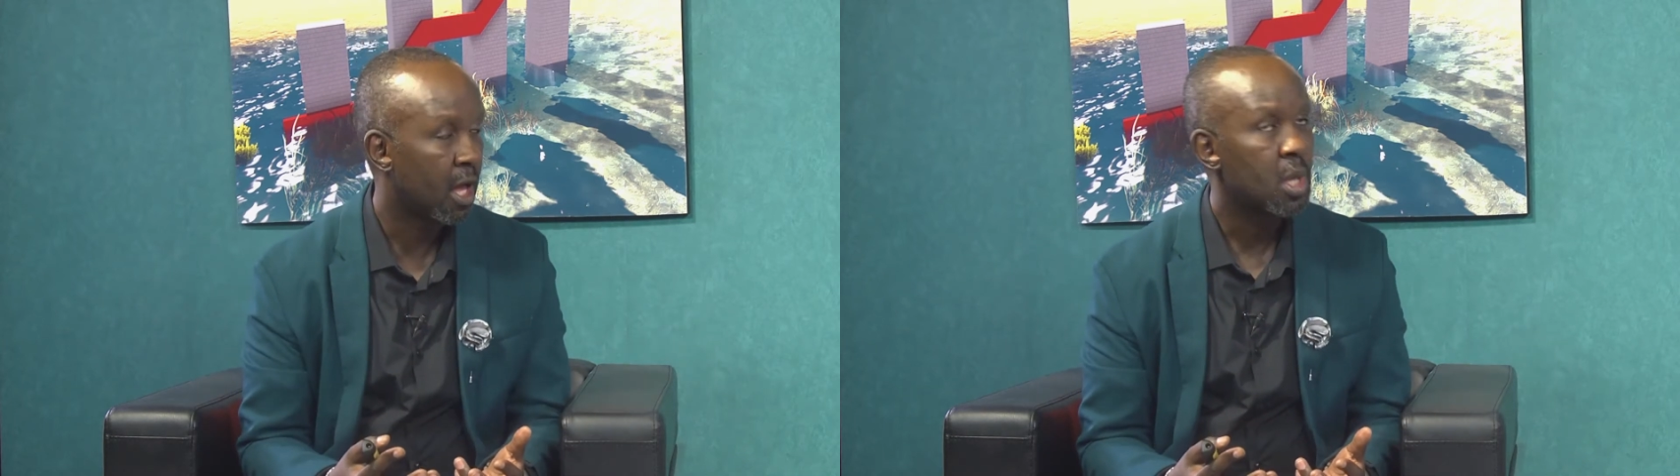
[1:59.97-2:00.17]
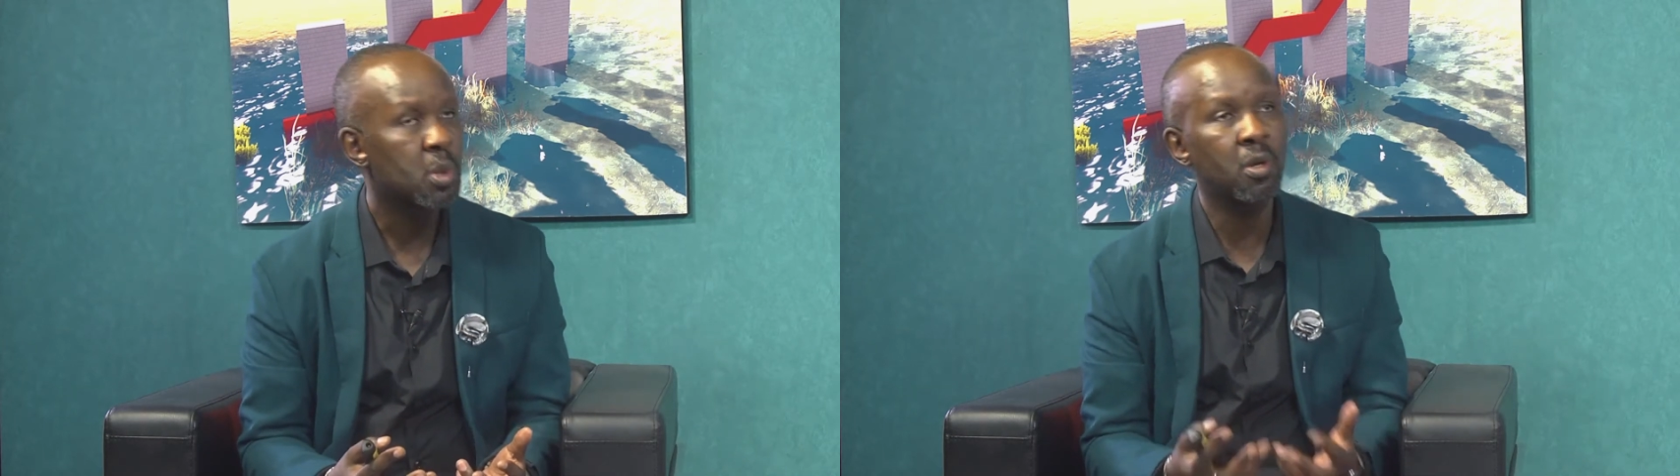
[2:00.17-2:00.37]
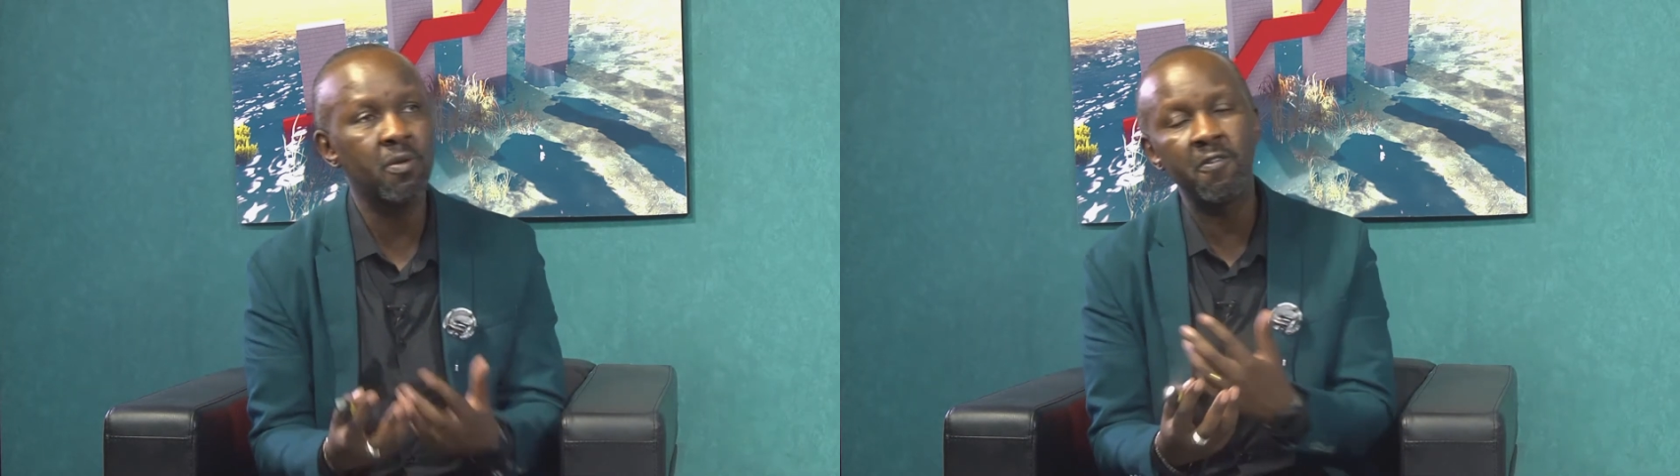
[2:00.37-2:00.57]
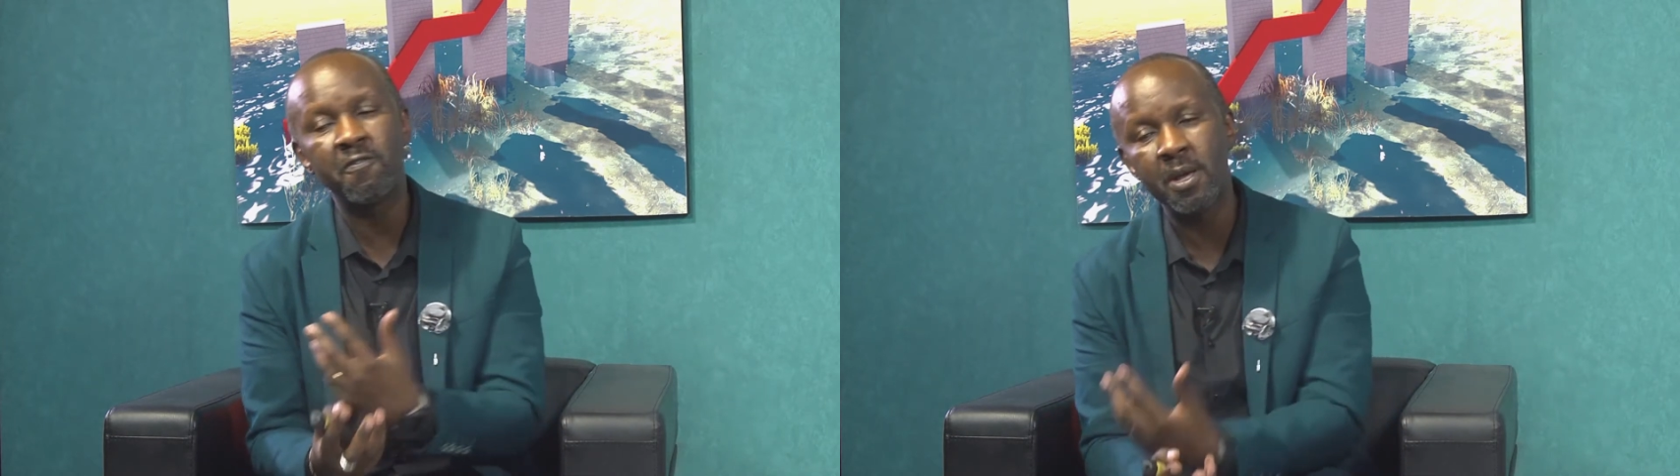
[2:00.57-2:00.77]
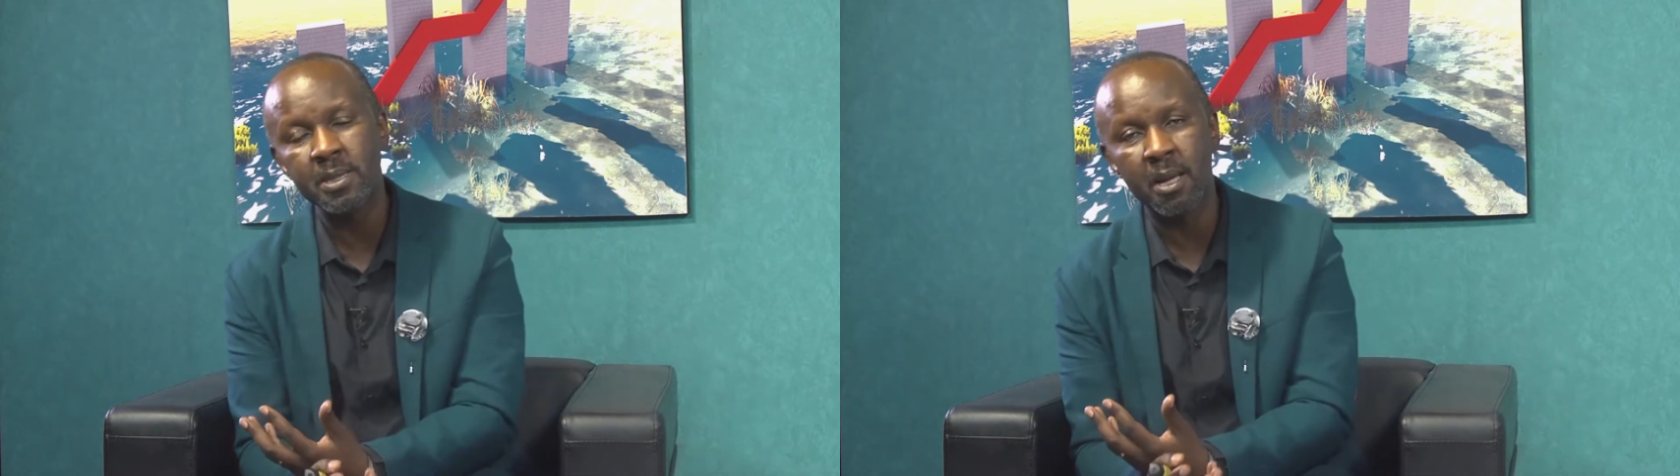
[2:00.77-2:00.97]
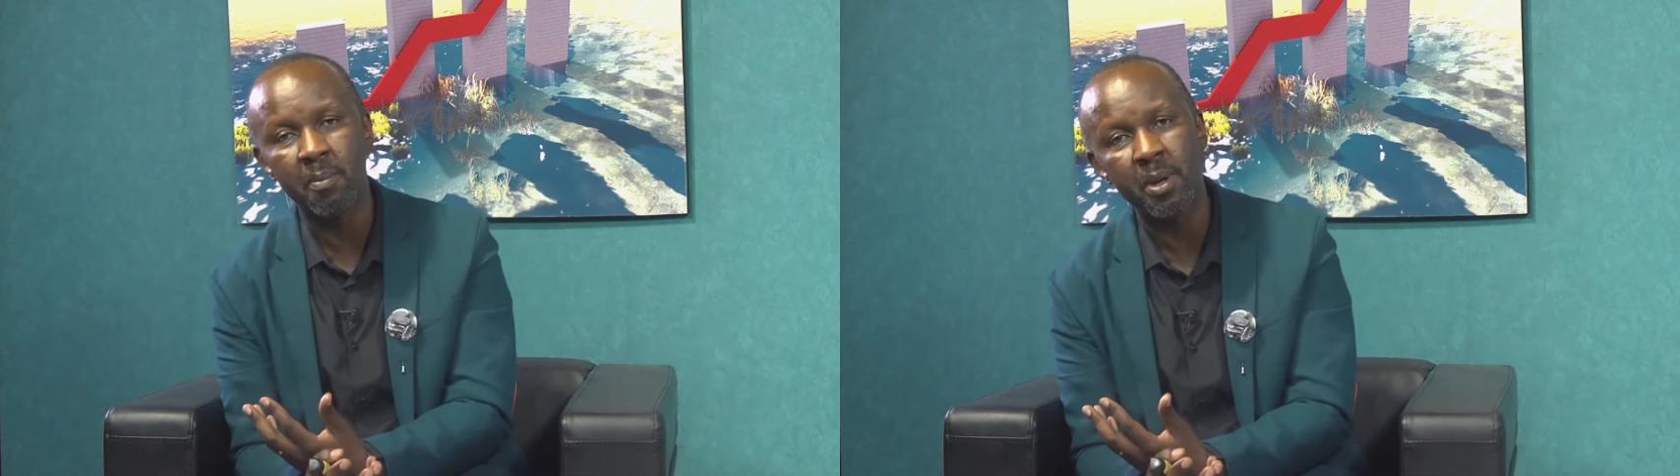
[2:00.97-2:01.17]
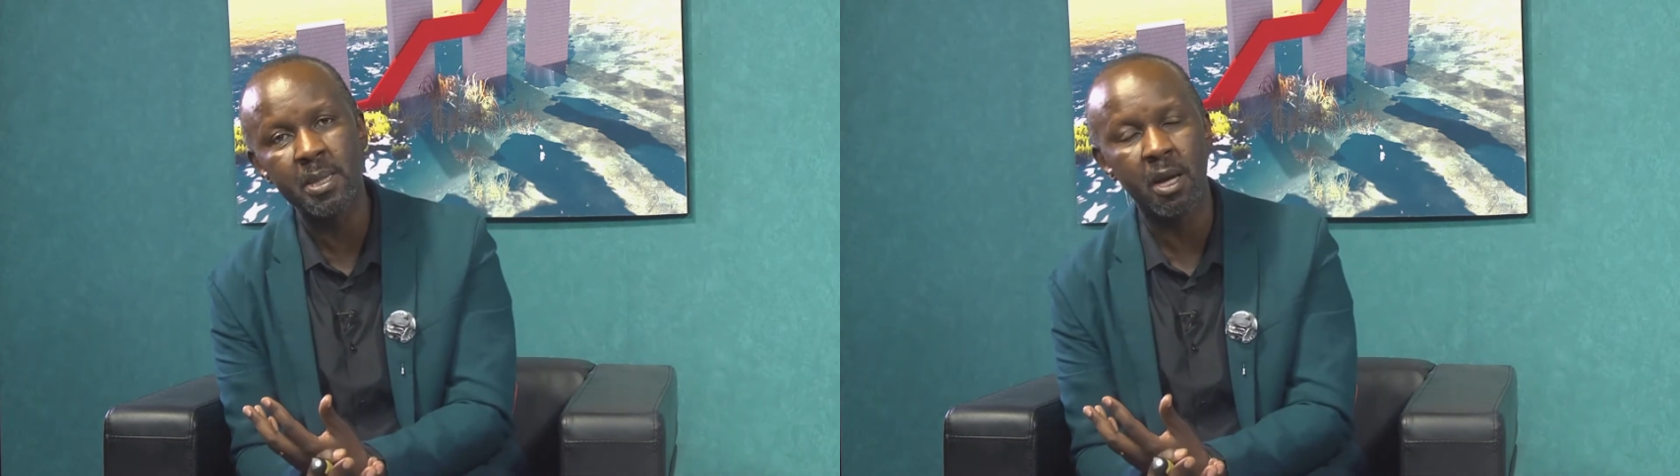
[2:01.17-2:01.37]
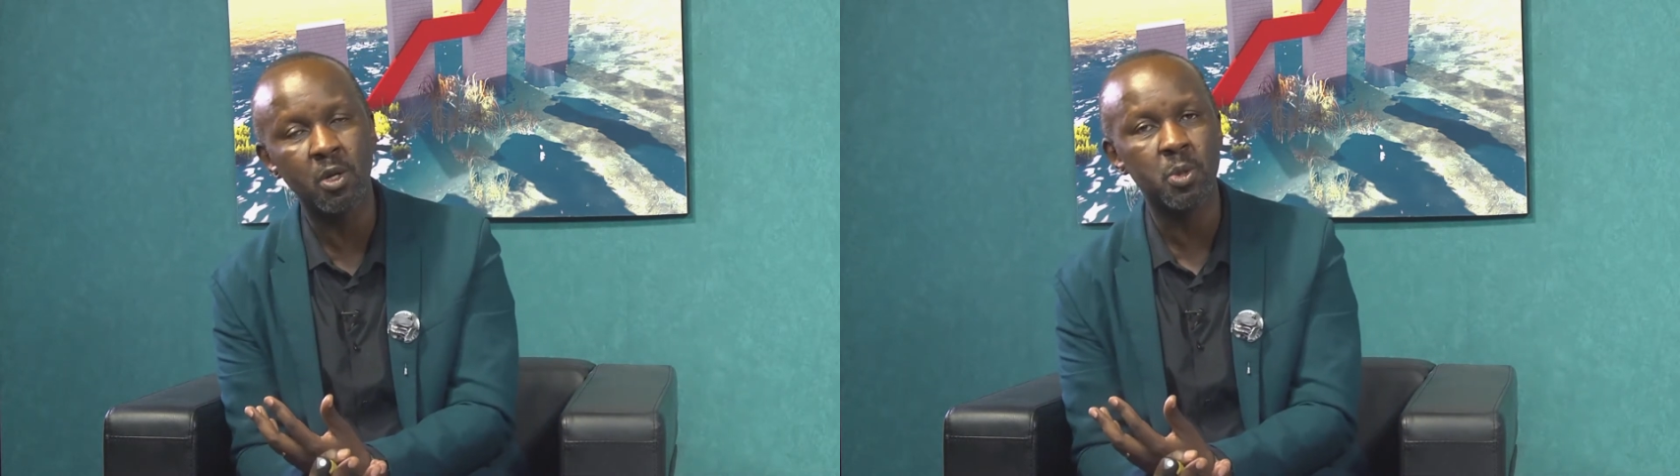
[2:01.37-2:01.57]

So one of the first companies I want